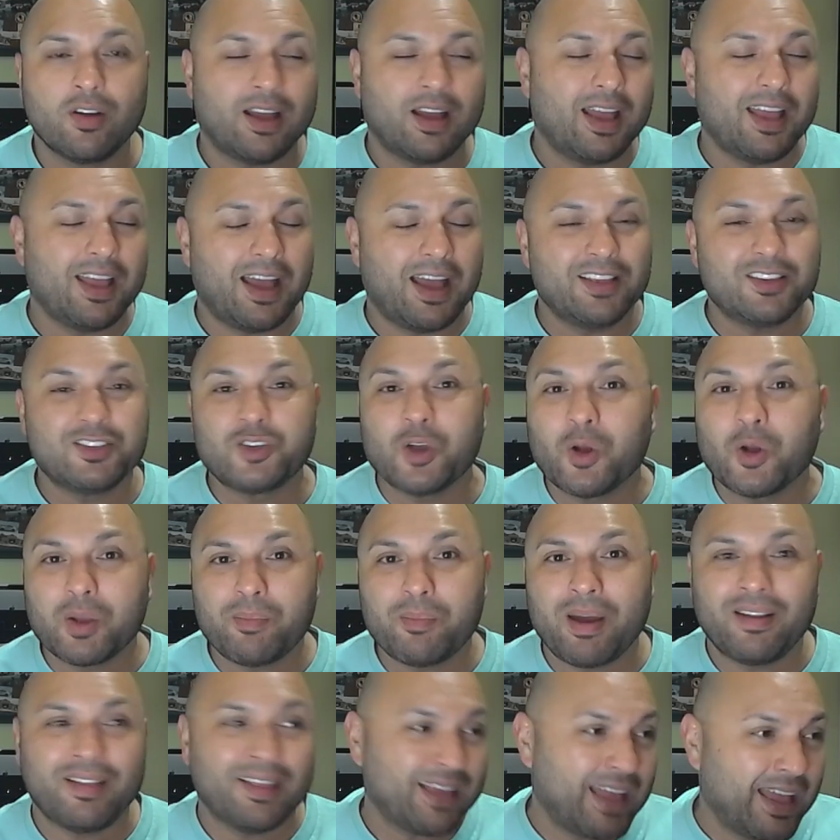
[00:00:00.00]
I joke
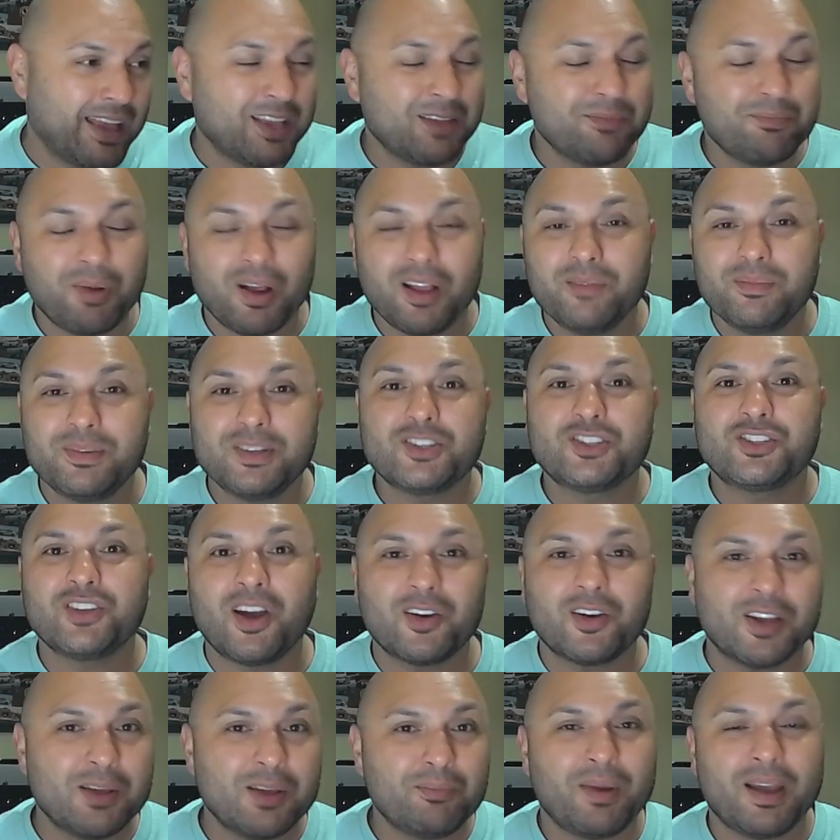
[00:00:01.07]
about it. Like, I could probably be shot
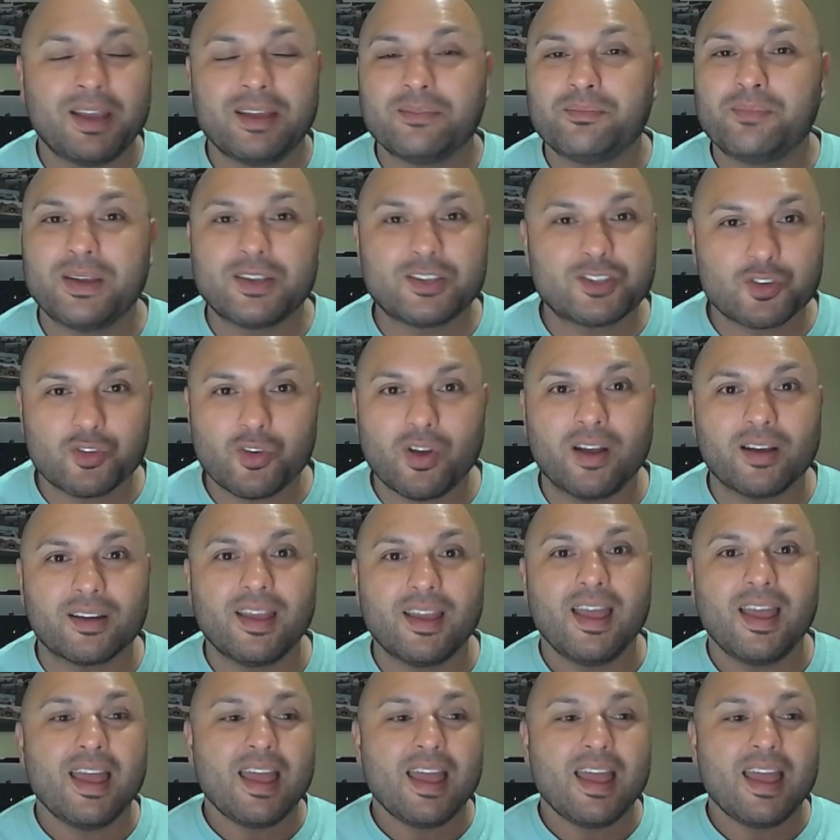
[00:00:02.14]
or hit by a big truck